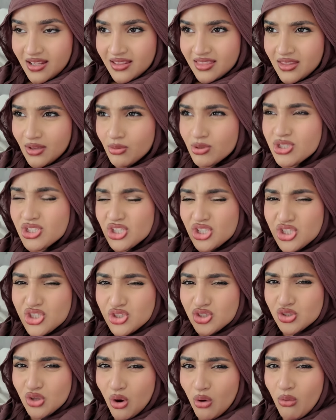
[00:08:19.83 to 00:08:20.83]
They were
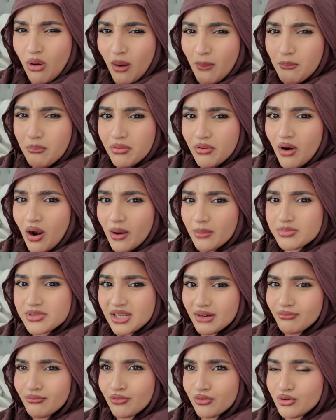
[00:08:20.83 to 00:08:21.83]
just so abrupt
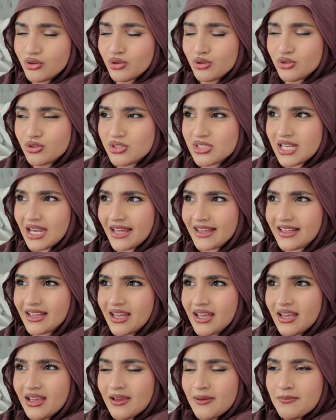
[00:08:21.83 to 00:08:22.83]
and rude. Like,
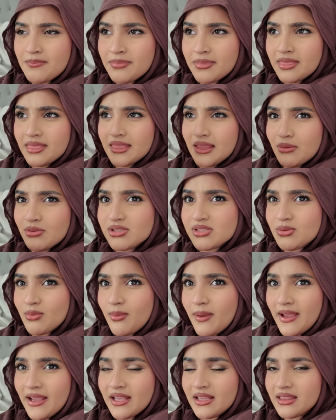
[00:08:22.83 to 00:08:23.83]
there was
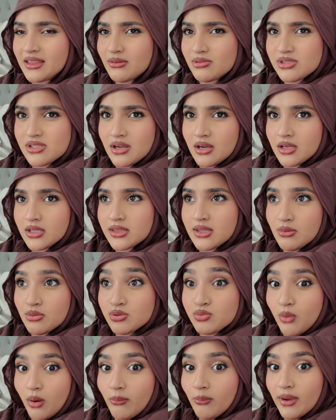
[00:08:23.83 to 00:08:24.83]

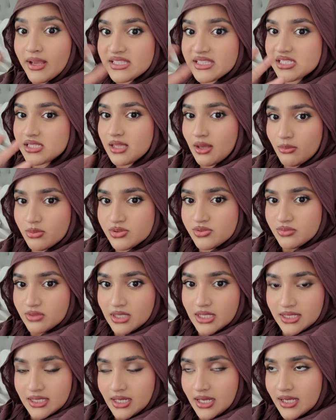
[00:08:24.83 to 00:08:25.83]
one waiter that was
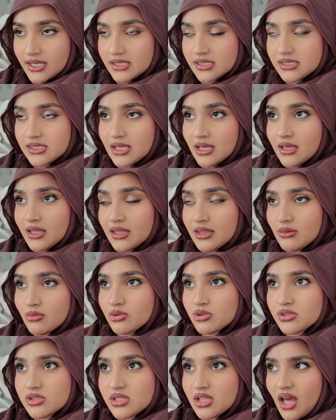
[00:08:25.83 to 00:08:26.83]
really nice,
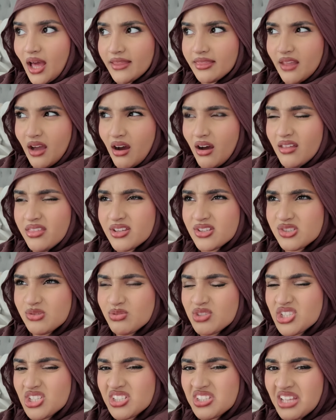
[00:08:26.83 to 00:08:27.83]
and the others were
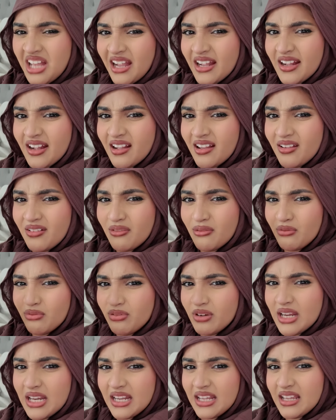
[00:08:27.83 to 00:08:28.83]
just like
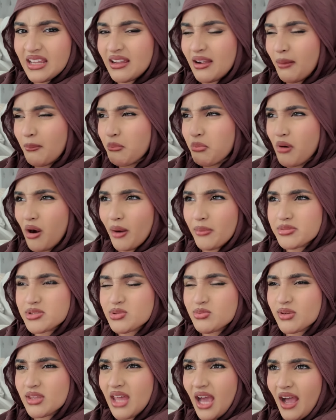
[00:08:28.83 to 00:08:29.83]
really abrupt
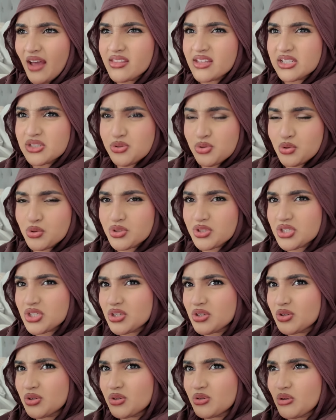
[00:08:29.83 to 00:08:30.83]
with how they talk to
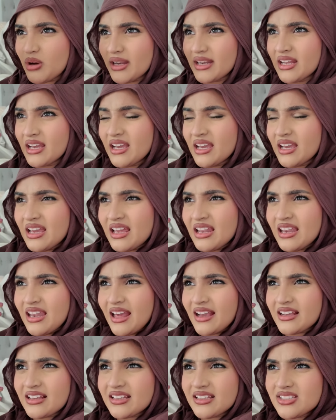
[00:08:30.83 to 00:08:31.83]
you, and
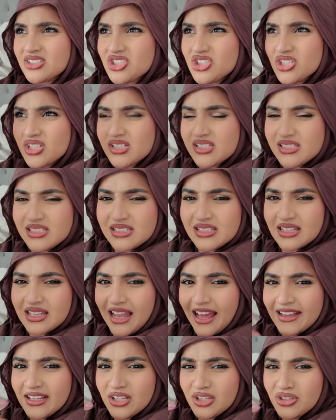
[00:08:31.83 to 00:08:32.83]
like, just
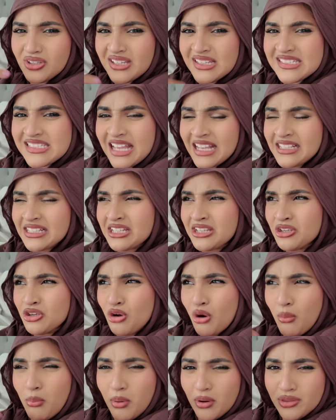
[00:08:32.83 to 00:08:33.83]
like, it's like
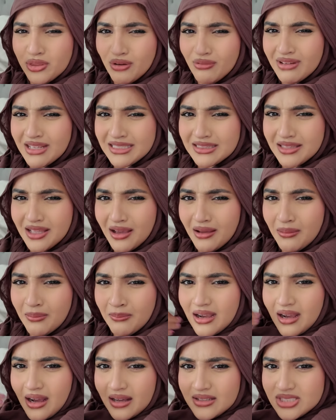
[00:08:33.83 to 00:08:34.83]
you're bothering
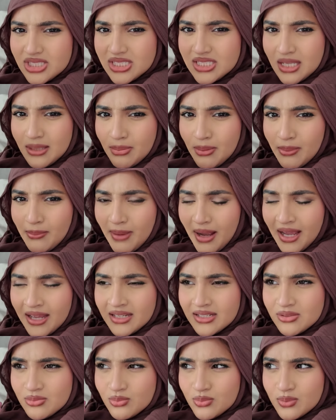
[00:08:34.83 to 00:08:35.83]
them. Just keep in
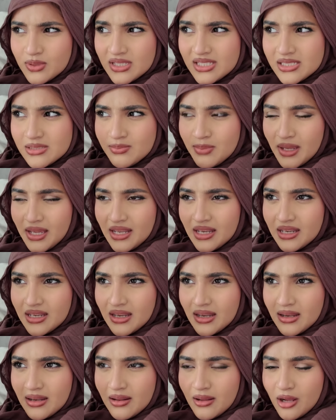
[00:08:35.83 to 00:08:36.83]
mind, we spent
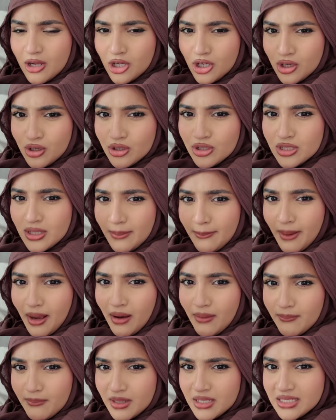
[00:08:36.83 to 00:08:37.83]
good
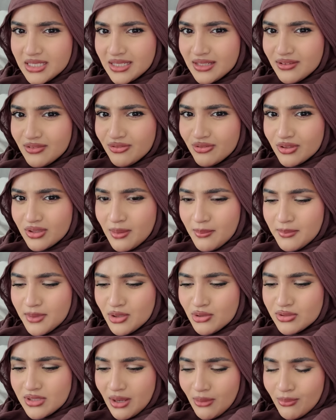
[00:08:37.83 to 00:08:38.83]
amount of money for the
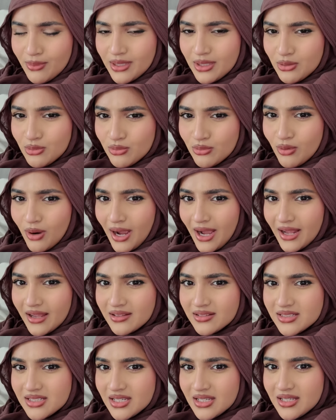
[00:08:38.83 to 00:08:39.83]
meal that we all
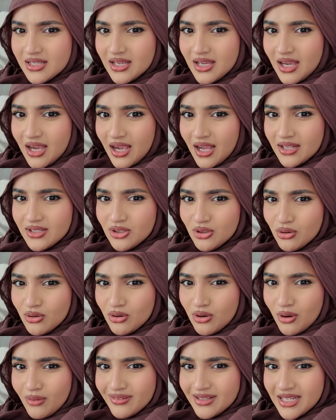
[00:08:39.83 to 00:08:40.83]
had, and you're
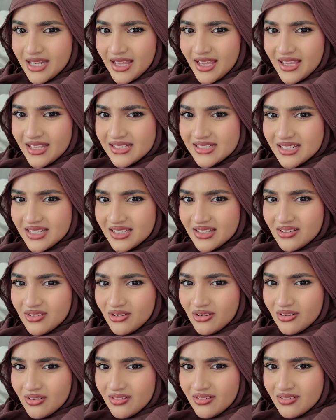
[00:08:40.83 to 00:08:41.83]
going ahead and
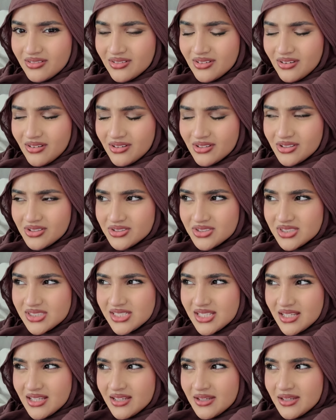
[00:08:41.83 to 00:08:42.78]
you're just,